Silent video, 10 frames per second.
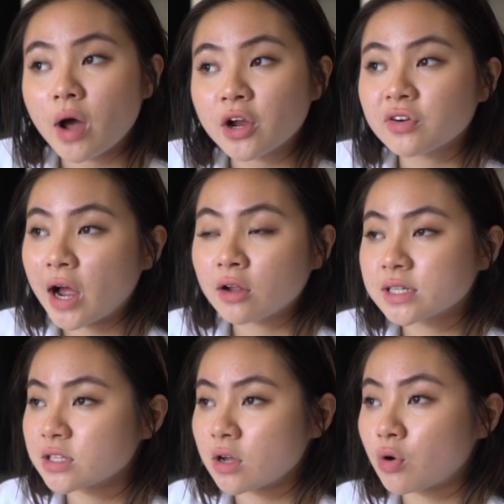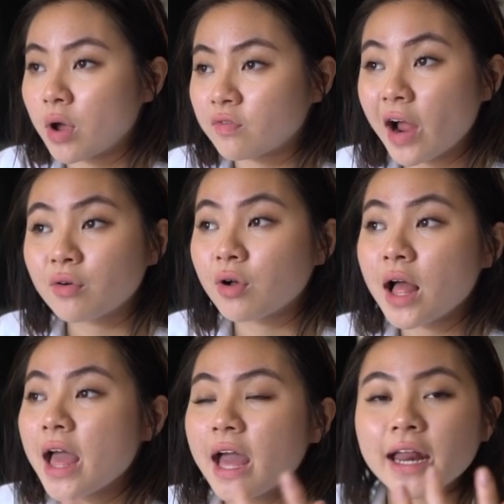why your content's not going viral,
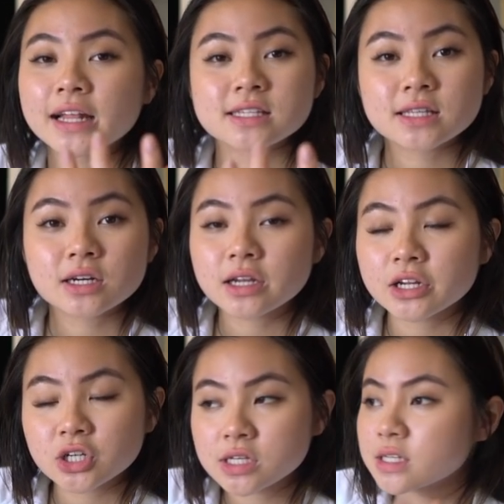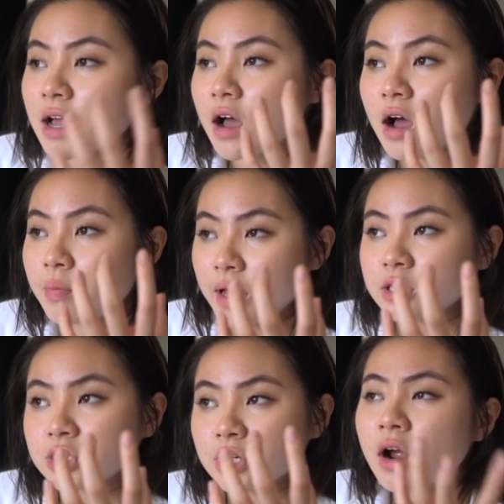and it's literally just a
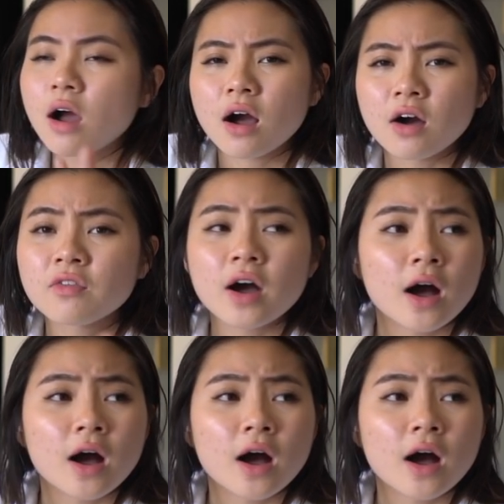picture of